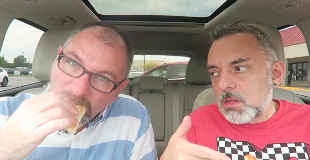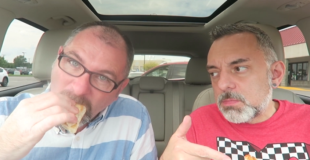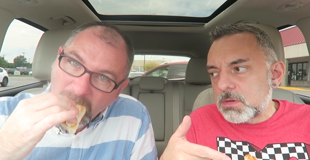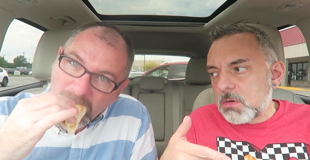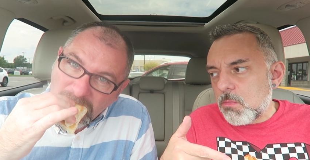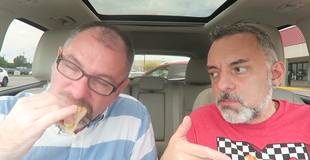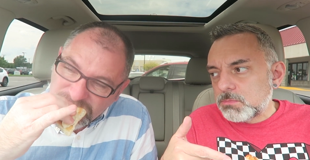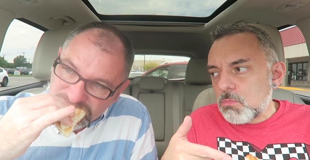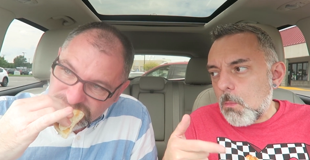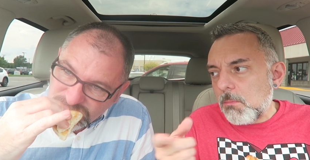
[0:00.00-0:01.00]
Speaker 1: jalapeno.
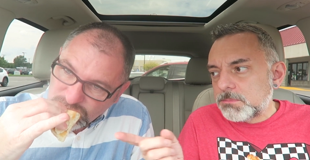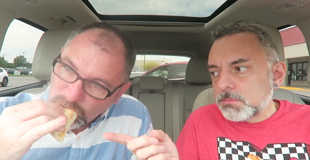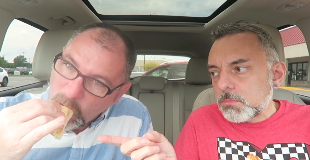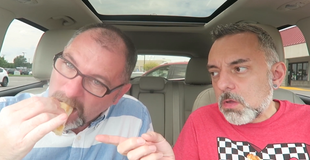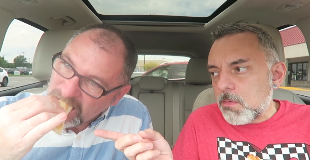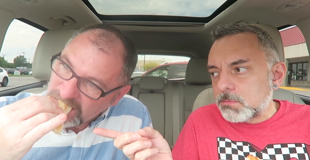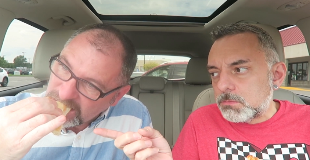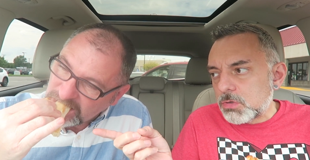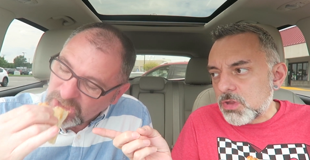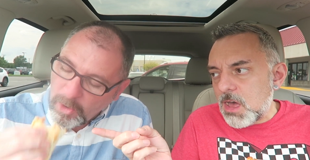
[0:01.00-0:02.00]

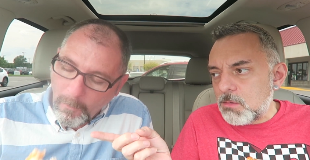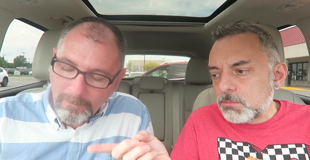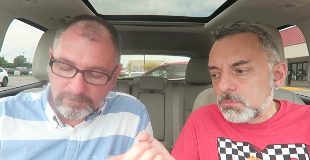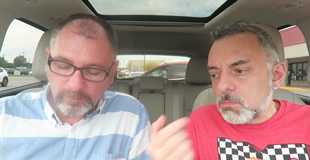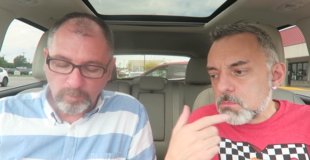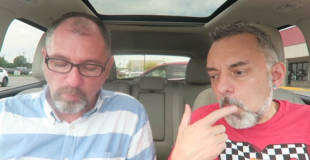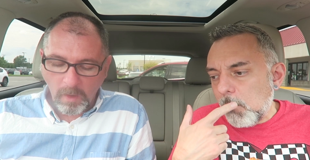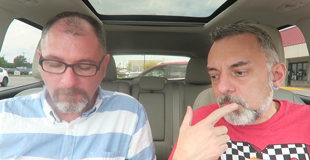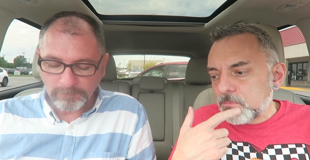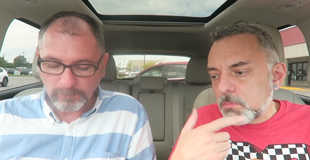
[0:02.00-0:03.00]
With that,
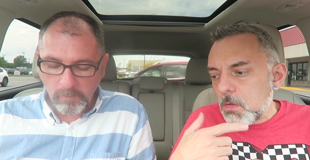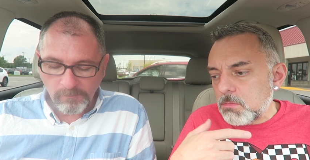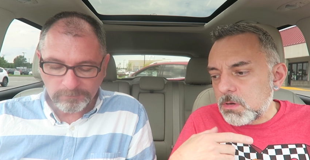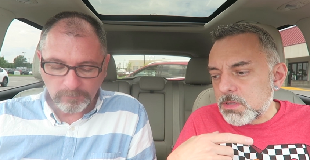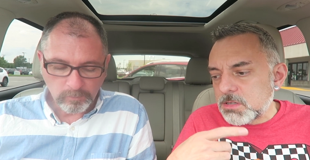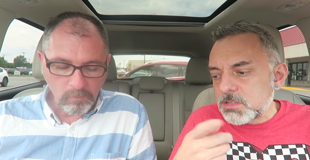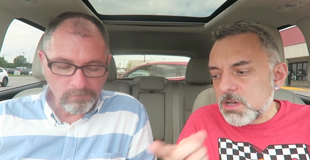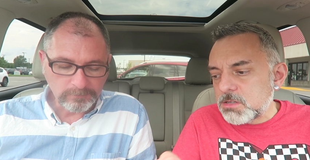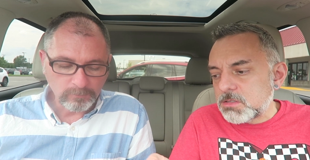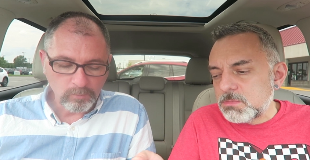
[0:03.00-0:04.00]
like that
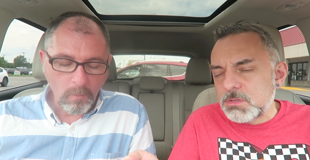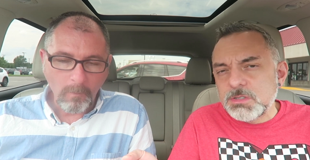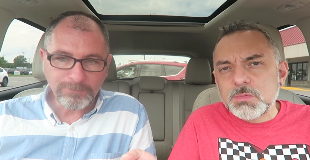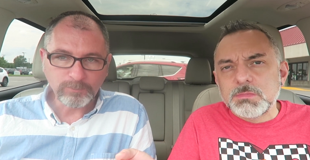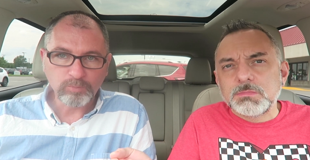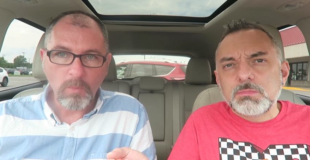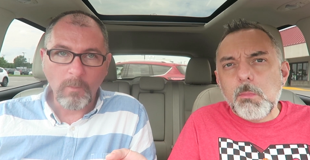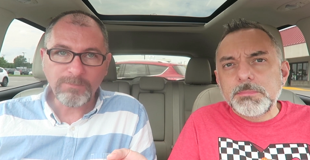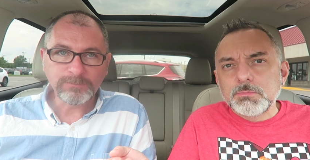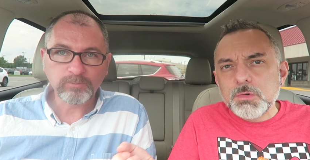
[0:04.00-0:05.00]
sauce, this
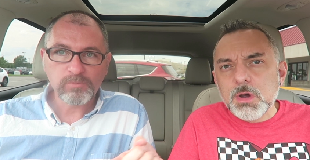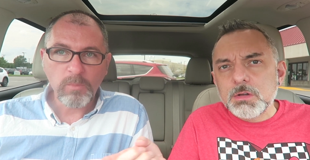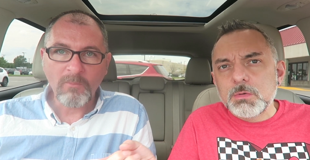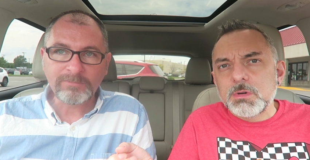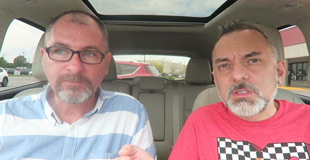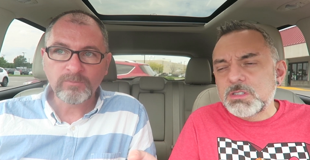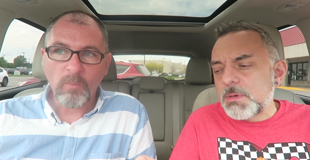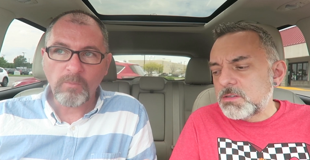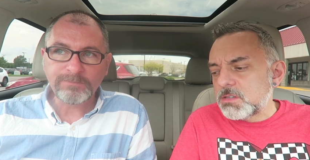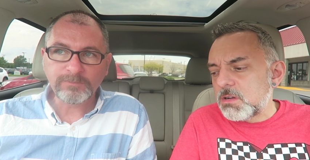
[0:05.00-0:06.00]
one, the regular one wasn't
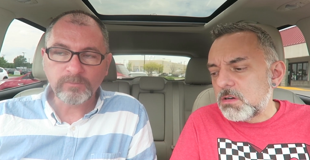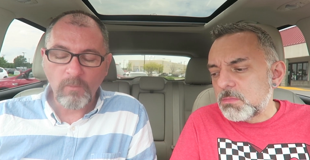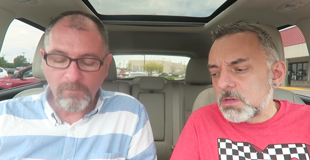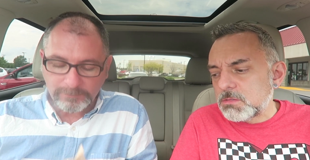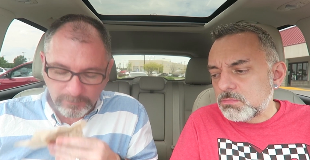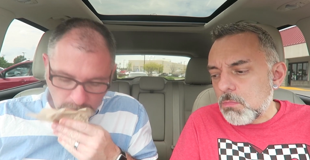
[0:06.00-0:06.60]
spicy at all to me,